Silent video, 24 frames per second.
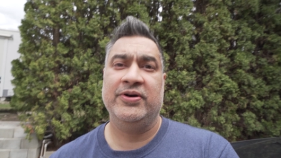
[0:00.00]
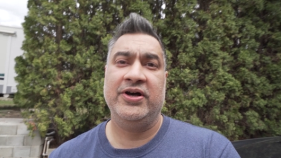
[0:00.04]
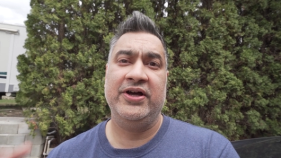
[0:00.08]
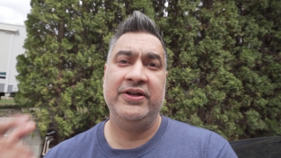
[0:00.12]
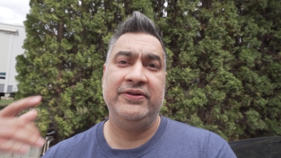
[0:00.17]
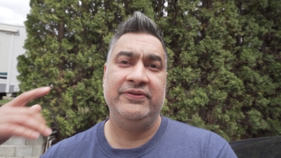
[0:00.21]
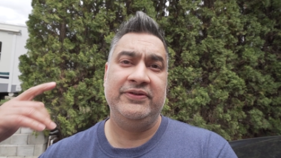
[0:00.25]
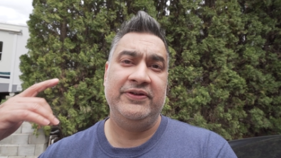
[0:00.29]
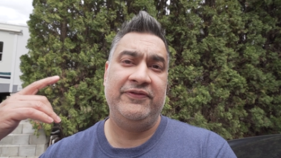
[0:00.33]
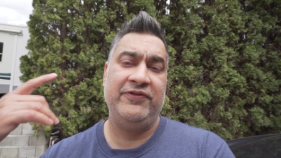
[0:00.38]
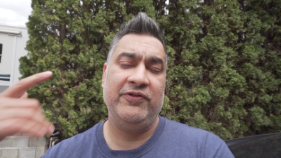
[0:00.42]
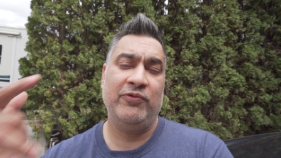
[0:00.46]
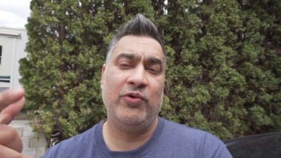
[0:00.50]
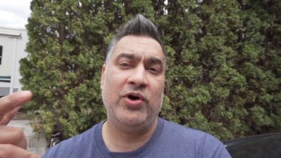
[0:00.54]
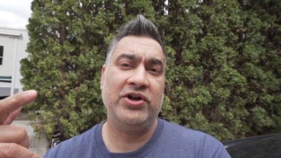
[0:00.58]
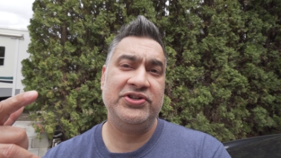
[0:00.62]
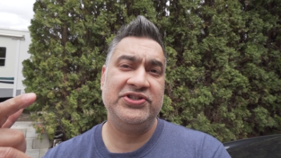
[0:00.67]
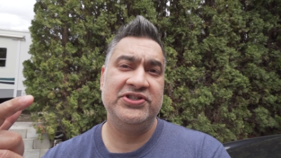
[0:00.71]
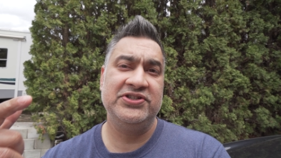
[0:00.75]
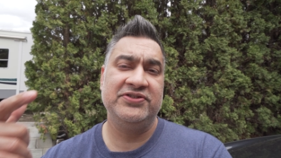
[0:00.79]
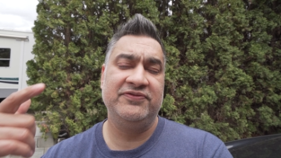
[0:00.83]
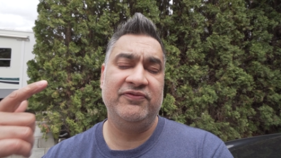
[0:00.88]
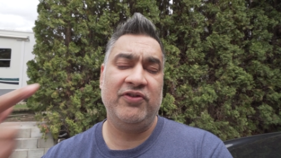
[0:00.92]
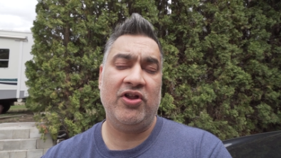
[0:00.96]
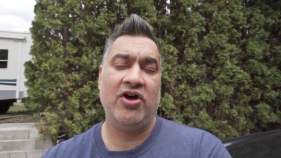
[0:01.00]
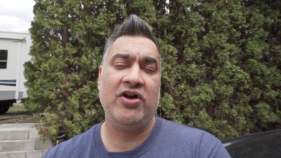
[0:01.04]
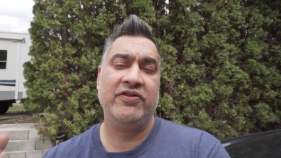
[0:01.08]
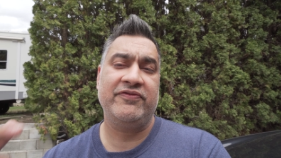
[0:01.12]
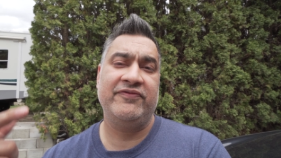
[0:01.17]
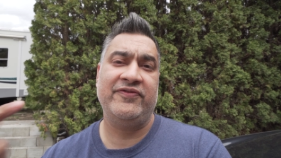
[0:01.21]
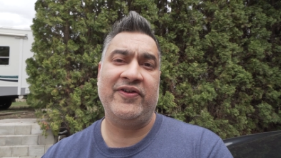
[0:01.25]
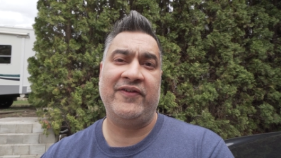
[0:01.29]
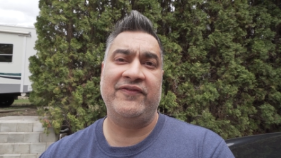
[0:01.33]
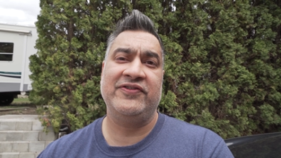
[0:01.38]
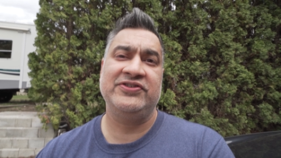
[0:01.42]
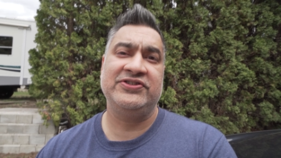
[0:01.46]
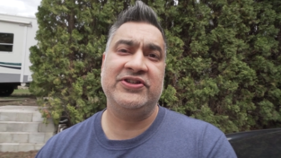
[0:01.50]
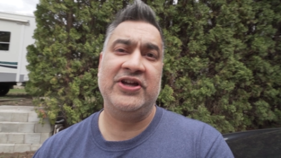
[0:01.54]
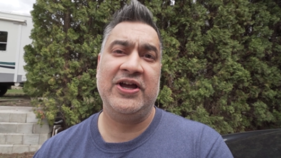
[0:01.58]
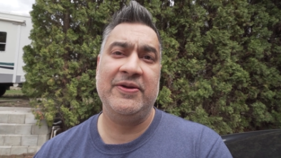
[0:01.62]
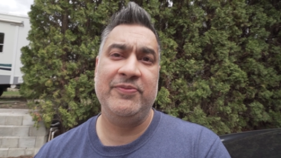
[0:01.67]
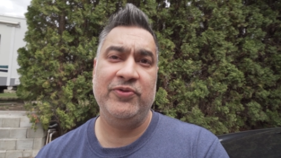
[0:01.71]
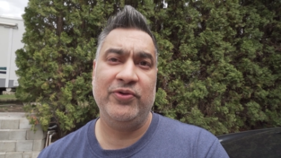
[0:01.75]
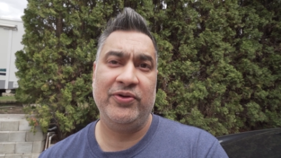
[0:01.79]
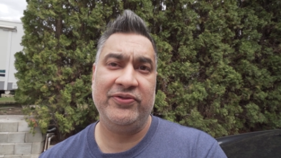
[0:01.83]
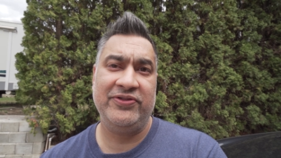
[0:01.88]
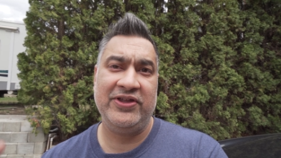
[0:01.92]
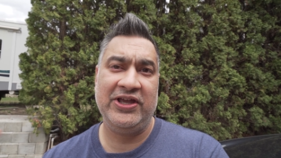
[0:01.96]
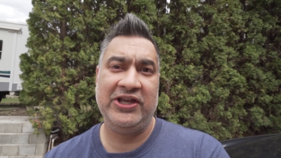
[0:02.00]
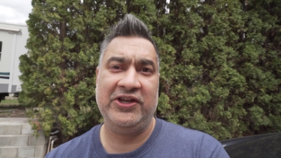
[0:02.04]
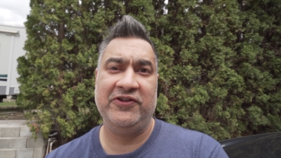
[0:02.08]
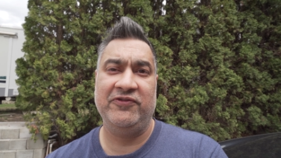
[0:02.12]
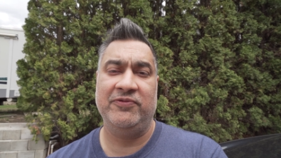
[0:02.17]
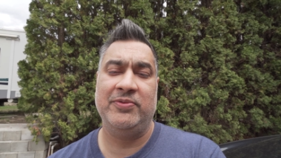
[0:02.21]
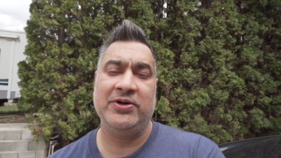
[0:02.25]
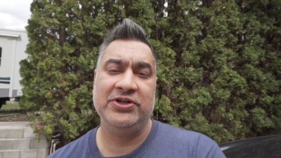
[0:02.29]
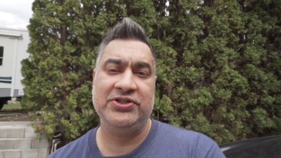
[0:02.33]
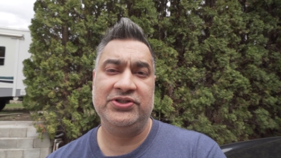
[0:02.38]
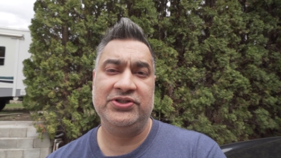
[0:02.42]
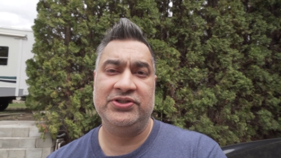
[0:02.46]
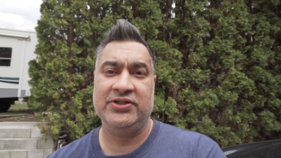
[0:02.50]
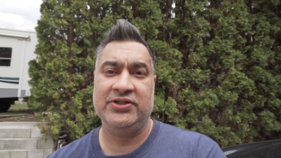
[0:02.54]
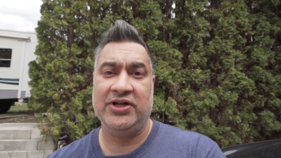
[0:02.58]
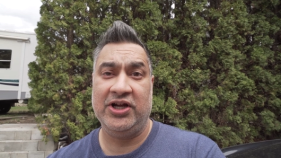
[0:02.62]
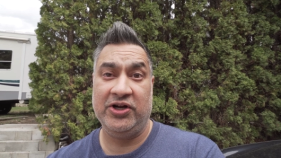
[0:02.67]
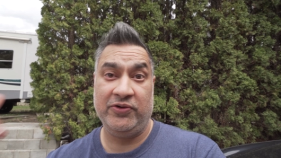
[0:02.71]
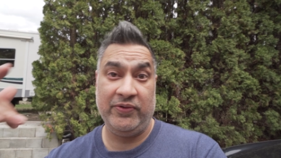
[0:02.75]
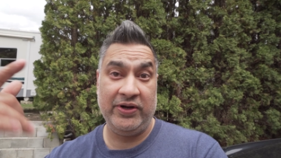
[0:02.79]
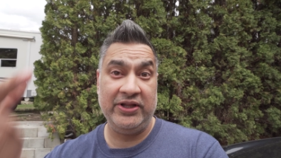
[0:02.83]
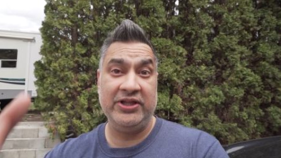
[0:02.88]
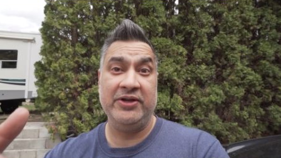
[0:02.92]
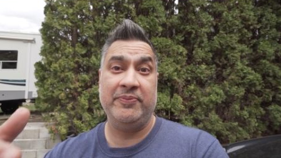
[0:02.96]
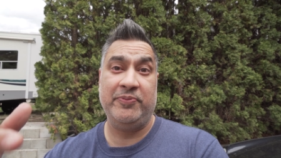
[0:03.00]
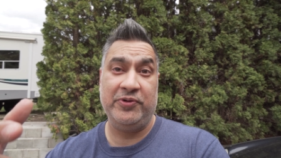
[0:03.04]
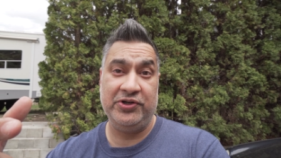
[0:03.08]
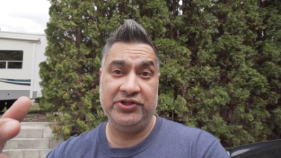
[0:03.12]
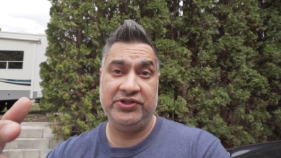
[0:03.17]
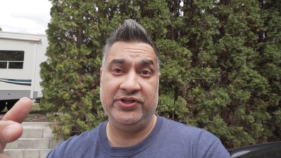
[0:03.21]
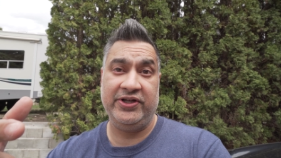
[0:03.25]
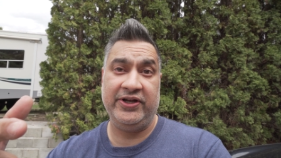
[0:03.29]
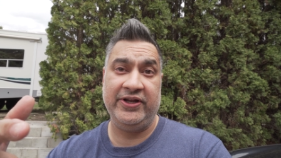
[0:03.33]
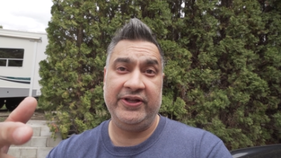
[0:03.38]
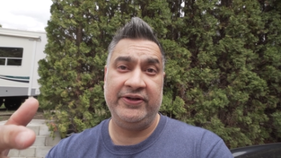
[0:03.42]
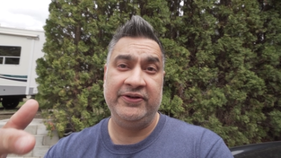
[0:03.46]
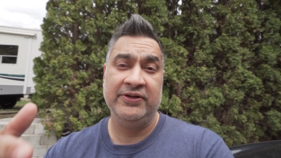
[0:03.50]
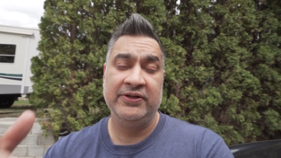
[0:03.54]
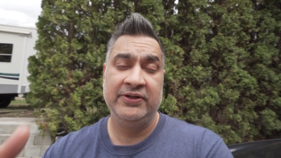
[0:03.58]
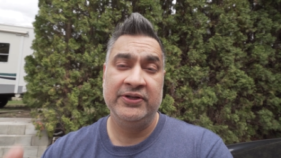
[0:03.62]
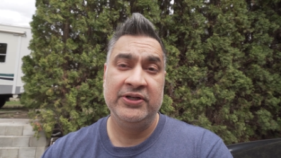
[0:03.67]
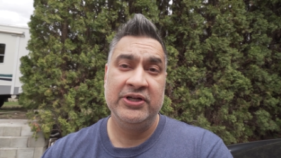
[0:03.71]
But if you're watching this vlog for the first time, you know, thank you very much. I greatly appreciate it.